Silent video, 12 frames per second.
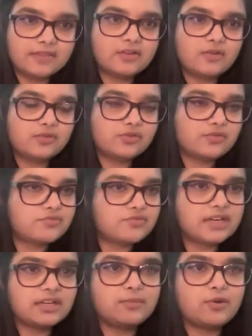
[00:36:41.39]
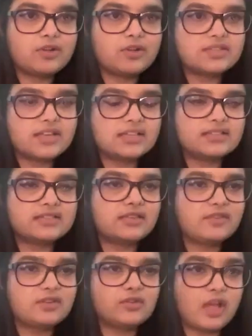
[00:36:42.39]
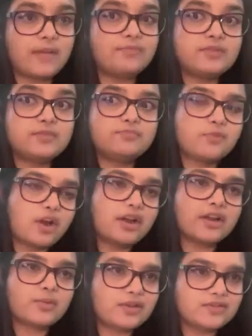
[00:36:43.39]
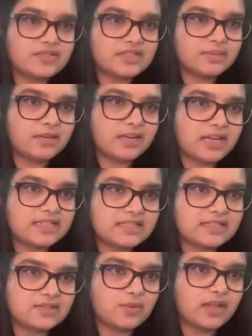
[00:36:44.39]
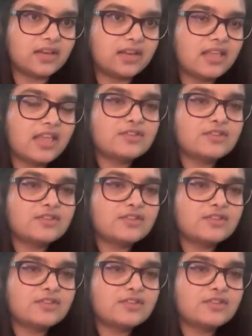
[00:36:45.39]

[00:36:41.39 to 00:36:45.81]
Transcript: they'll go through a training process, they will the product would have stabilized as well.